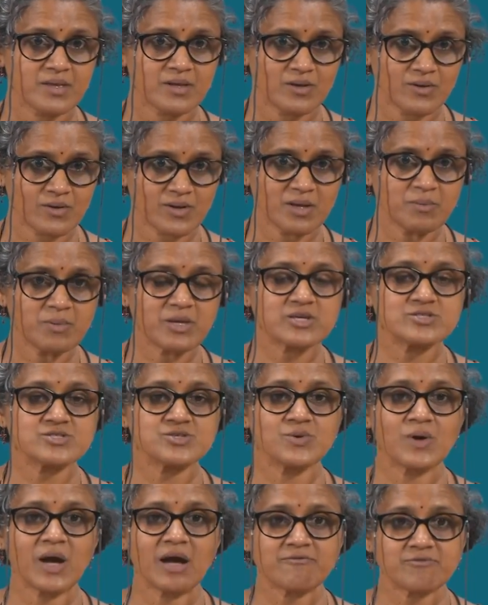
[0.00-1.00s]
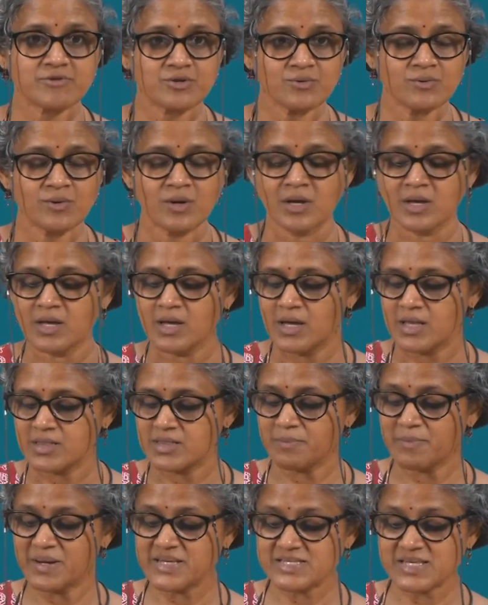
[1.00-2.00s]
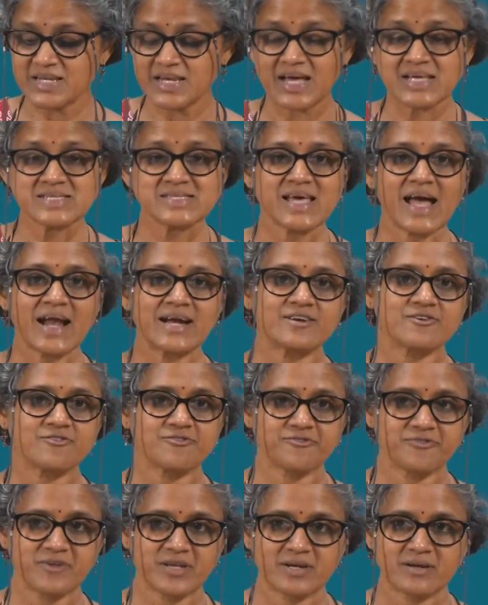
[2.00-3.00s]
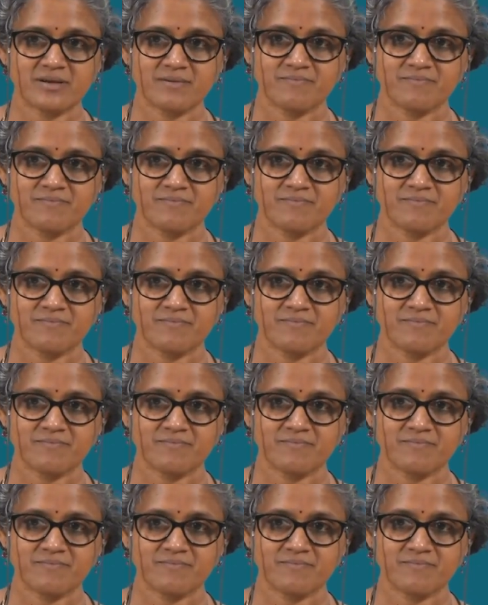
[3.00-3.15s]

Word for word: okay, because you have to the muscle has atrophy.